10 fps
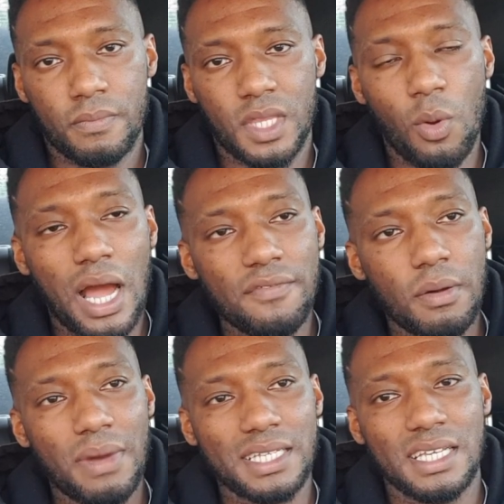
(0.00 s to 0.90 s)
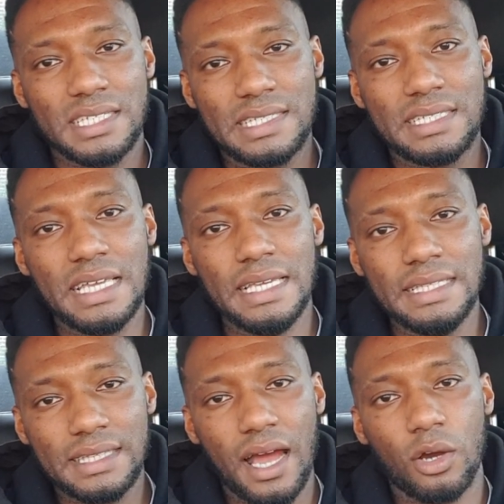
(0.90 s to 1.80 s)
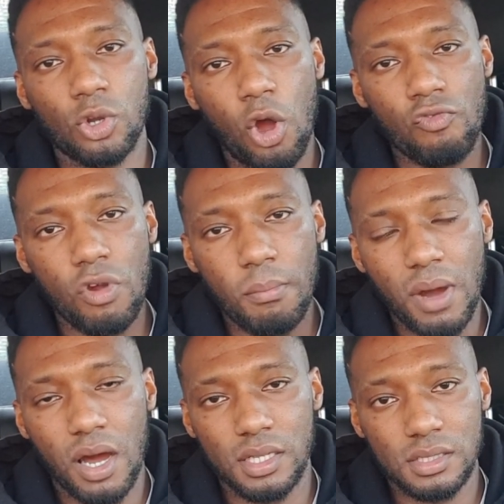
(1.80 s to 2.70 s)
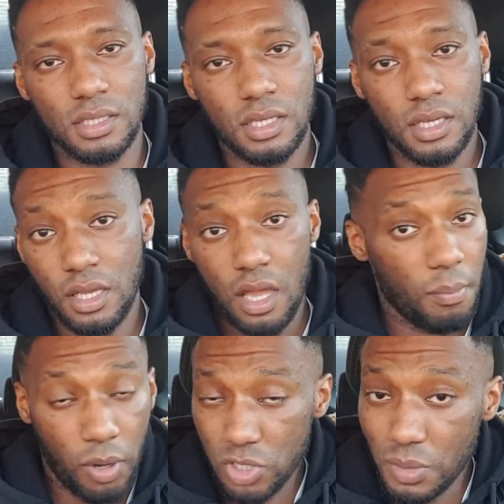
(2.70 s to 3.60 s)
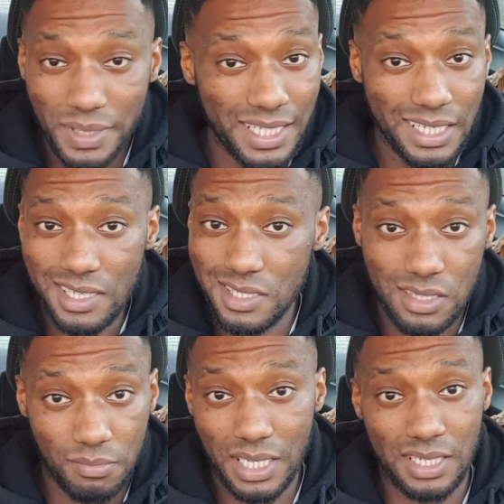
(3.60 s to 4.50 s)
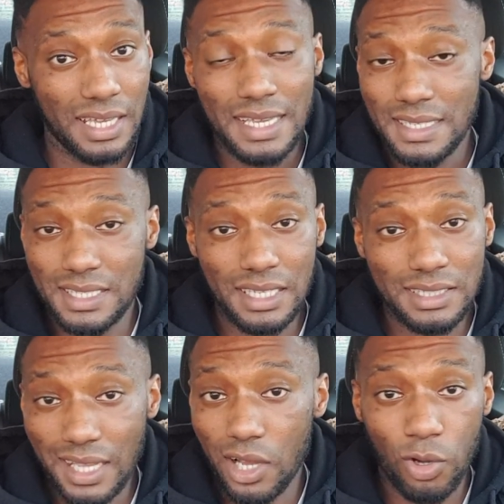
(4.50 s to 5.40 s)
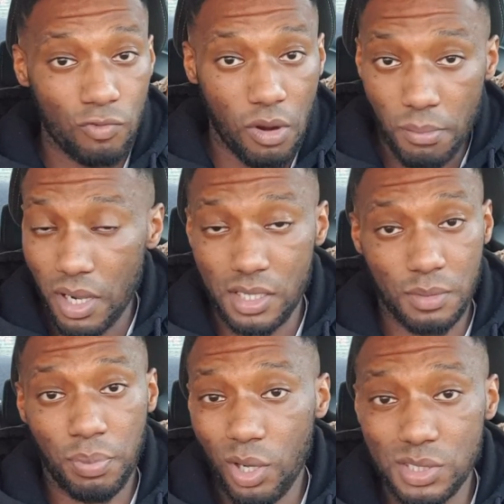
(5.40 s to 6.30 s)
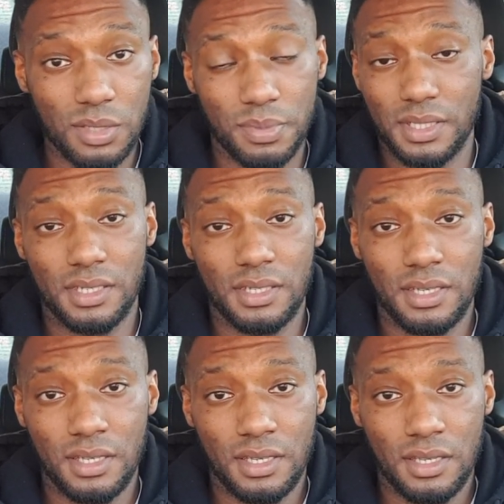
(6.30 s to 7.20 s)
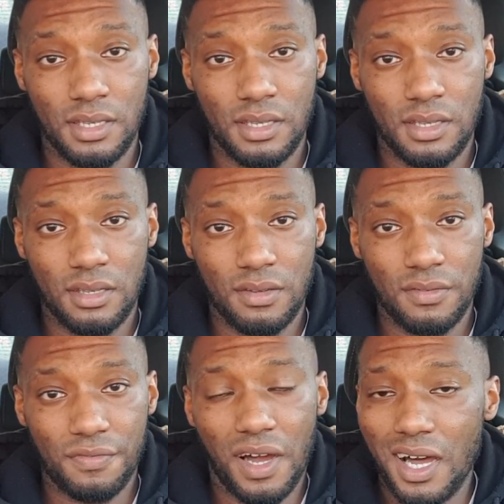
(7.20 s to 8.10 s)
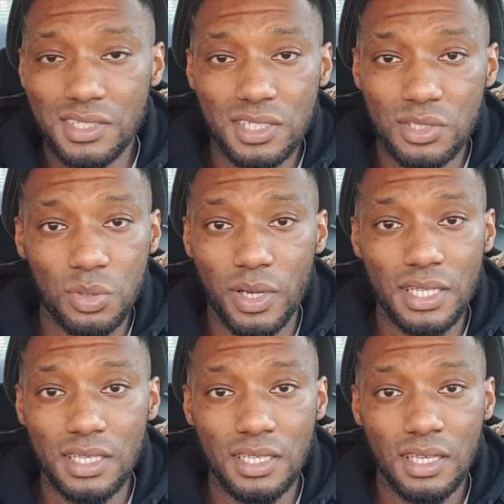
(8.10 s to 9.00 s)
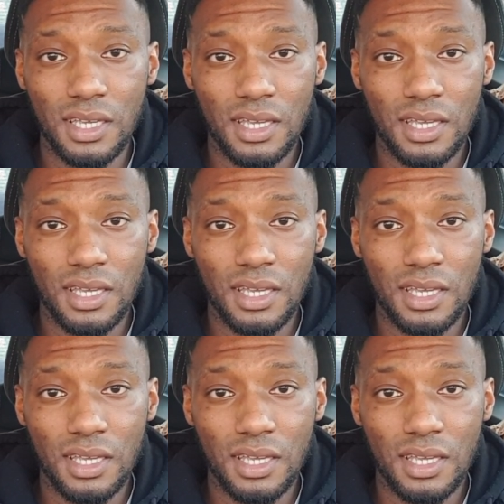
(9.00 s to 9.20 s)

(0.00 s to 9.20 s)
They will have a man sitting down on remand Possibly an innocent man sitting down on remand, possibly for 120,